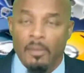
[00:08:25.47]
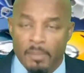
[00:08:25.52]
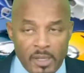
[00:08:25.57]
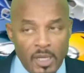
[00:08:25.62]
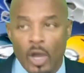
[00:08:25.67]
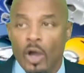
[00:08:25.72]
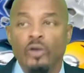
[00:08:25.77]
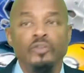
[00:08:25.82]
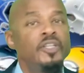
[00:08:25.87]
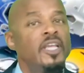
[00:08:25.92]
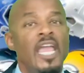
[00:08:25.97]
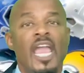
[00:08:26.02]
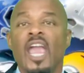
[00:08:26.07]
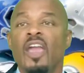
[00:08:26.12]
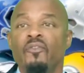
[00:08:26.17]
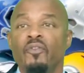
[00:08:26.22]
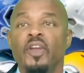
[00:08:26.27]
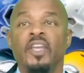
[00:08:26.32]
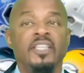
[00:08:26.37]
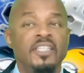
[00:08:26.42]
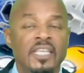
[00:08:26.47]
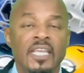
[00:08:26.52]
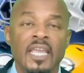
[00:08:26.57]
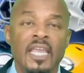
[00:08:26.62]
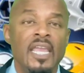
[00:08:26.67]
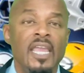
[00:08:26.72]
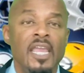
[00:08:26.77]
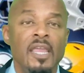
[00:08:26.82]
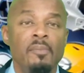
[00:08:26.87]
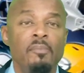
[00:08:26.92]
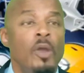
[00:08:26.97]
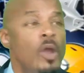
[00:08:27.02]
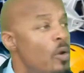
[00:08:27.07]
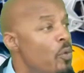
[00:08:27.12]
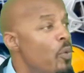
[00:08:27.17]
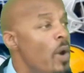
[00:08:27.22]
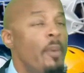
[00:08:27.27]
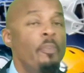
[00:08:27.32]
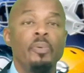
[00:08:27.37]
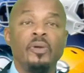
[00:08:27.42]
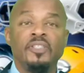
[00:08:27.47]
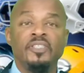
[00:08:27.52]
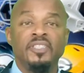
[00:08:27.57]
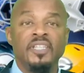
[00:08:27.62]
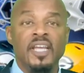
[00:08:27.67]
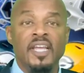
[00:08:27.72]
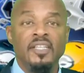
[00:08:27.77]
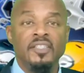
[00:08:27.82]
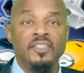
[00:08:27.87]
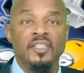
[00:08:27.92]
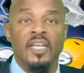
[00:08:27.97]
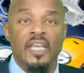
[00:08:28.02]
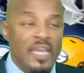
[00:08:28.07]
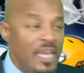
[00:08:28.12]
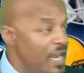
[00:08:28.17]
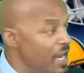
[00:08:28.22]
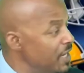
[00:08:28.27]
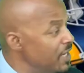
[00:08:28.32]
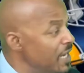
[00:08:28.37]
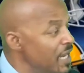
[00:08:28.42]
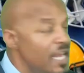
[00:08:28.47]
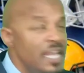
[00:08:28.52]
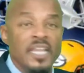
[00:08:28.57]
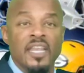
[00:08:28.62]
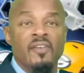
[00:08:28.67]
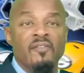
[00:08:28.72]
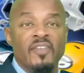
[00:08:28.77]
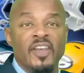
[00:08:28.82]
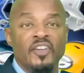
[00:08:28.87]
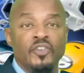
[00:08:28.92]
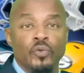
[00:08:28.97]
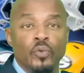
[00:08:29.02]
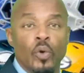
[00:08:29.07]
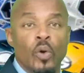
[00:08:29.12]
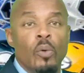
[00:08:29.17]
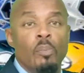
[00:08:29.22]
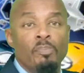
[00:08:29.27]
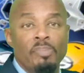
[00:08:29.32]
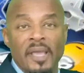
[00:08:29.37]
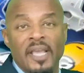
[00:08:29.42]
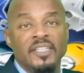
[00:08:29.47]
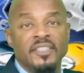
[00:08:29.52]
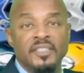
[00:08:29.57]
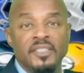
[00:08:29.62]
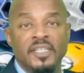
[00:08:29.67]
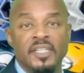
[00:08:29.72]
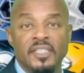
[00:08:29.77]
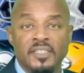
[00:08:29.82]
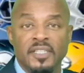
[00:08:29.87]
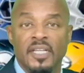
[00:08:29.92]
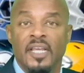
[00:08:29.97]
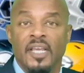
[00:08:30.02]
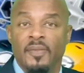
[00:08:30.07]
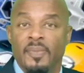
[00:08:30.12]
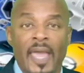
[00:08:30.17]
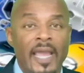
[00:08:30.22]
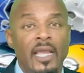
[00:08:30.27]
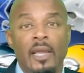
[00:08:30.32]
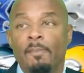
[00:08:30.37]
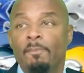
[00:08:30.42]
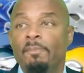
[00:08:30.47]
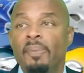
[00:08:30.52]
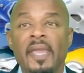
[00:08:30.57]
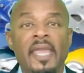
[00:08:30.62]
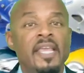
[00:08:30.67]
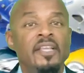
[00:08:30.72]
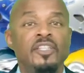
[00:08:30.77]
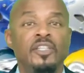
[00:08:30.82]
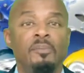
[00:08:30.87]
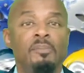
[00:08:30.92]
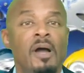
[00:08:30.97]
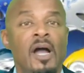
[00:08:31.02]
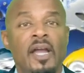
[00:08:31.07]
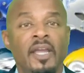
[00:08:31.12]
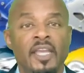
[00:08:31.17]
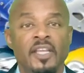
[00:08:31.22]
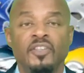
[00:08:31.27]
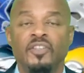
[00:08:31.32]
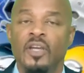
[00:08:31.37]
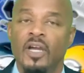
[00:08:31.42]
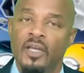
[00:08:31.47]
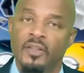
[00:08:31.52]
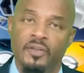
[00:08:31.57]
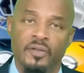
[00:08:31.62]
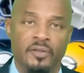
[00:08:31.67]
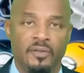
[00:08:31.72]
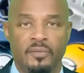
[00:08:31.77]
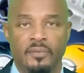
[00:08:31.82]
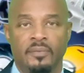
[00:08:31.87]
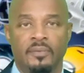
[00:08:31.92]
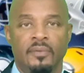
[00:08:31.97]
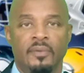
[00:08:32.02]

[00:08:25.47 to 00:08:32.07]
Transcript: because every team represents an individual business that competes among each other.